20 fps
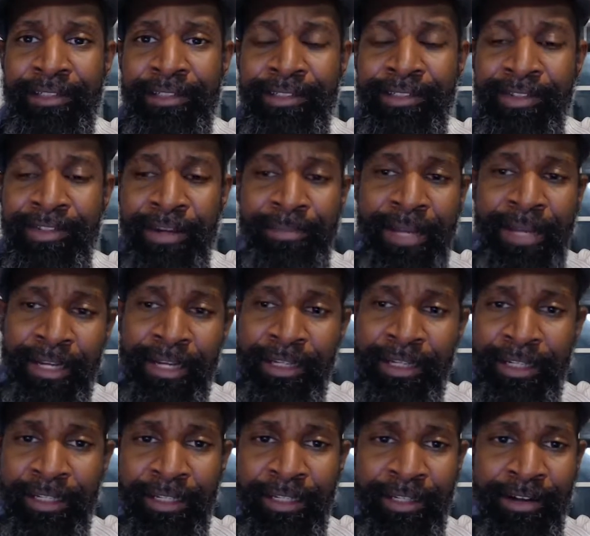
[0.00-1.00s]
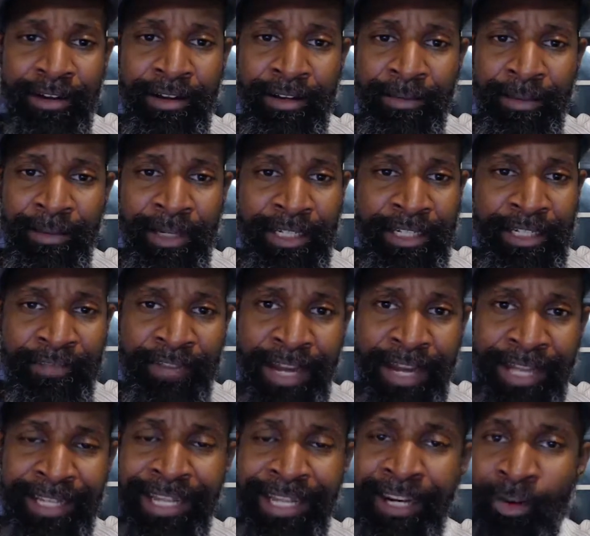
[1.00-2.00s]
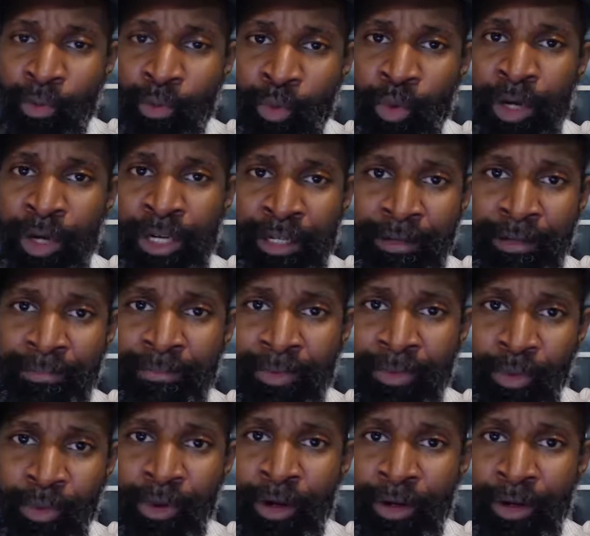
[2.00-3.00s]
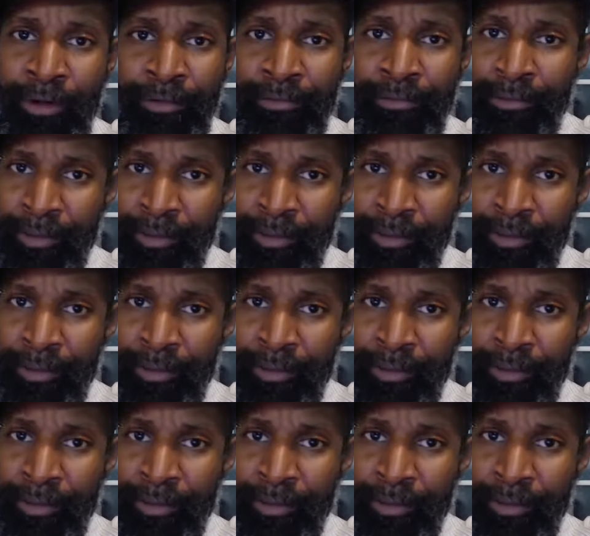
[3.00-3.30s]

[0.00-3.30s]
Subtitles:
So I'm not going to click on it because I've got like one more